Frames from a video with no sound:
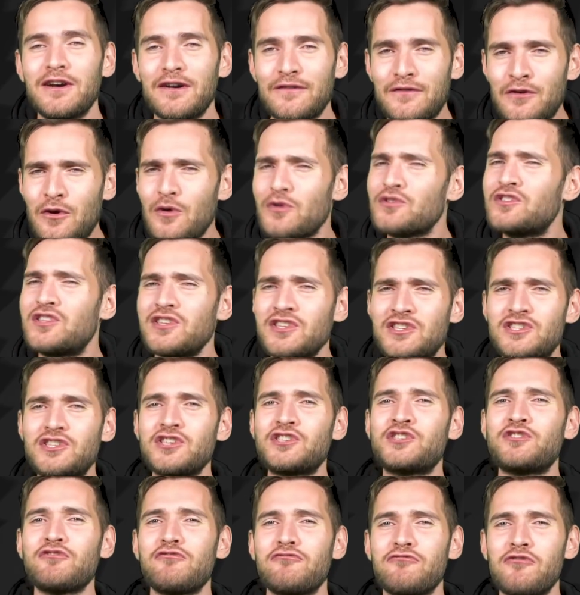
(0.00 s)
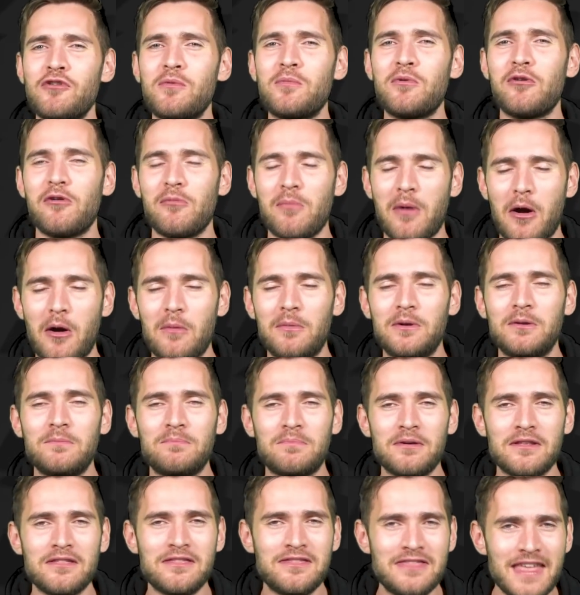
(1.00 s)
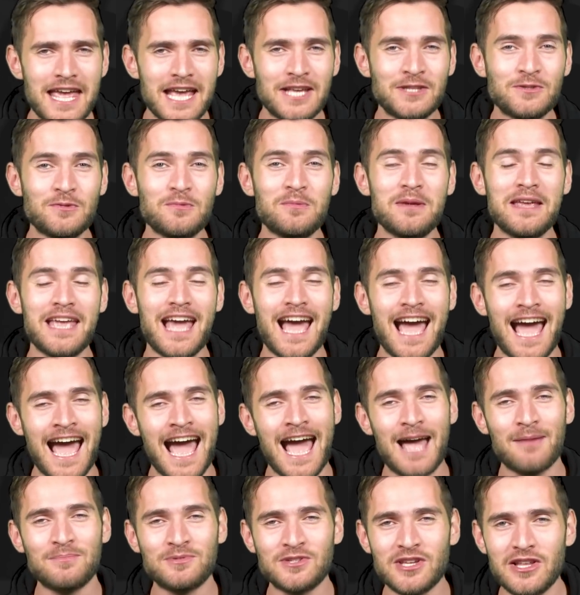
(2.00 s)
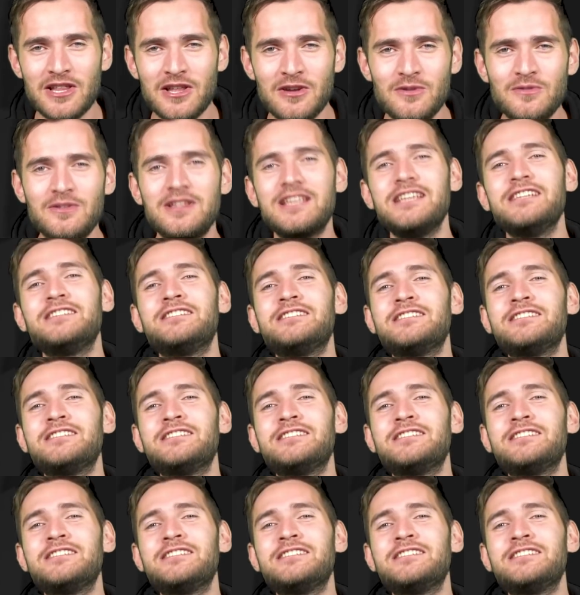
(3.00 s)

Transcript: Of course, it's just a rumour at the moment, but this would be absolutely